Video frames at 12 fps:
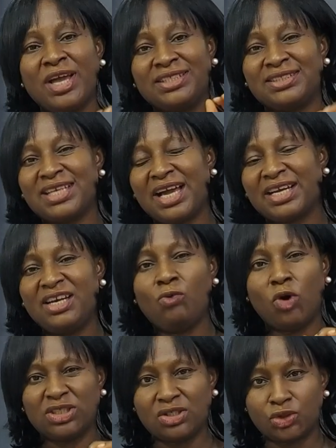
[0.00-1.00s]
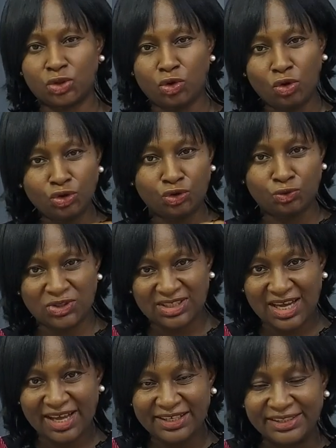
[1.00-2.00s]
exactly what a slow
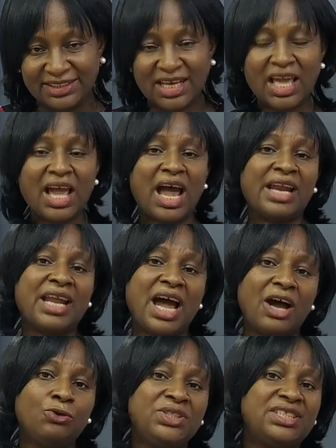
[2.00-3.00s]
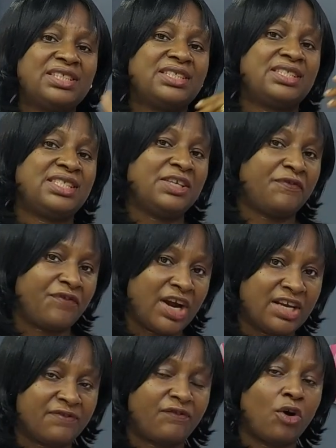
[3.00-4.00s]
juicer is and how it is
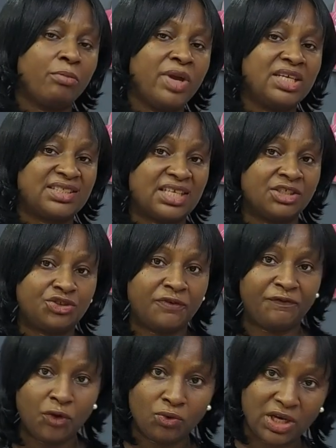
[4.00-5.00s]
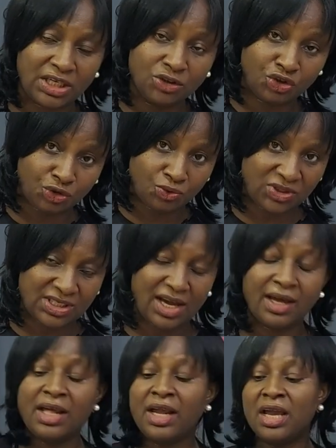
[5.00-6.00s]
different from a centrifugal juicer.
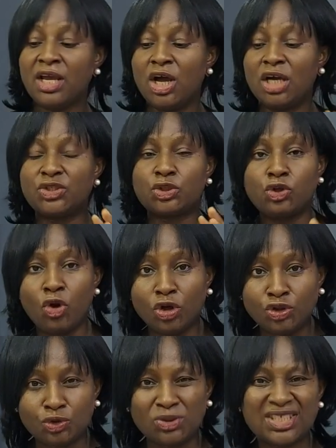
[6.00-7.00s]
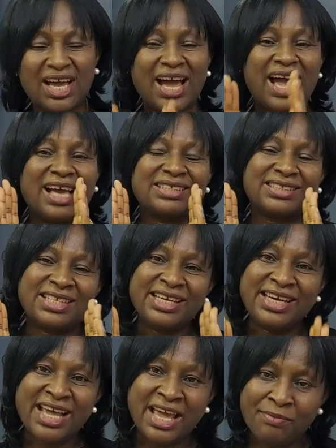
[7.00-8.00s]
A slow juicer, as the
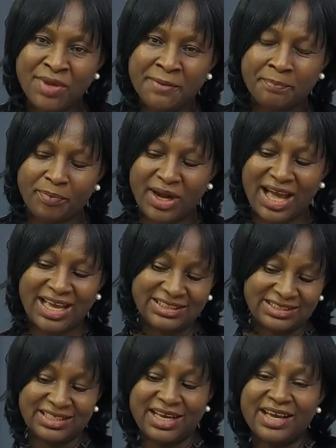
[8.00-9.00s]
name implies,